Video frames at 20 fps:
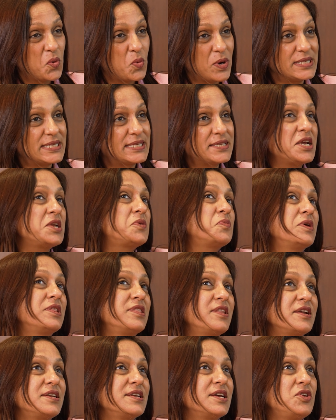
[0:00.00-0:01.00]
one statement
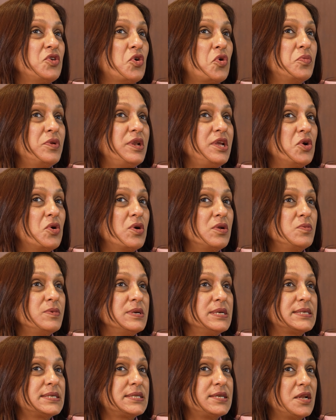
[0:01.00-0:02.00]
that I normally
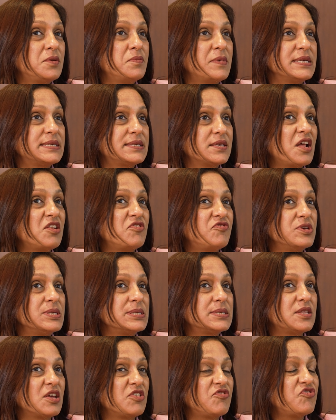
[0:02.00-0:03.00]
always tell myself
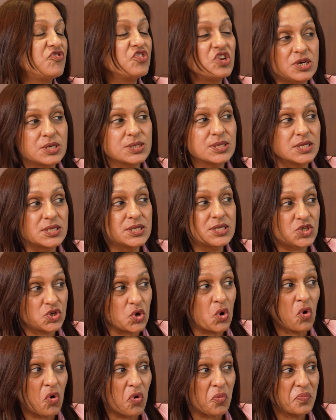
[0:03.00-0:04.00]
is that fear the
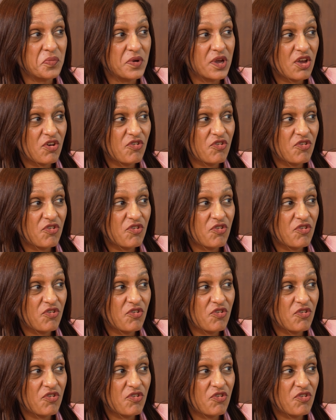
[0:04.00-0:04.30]
storm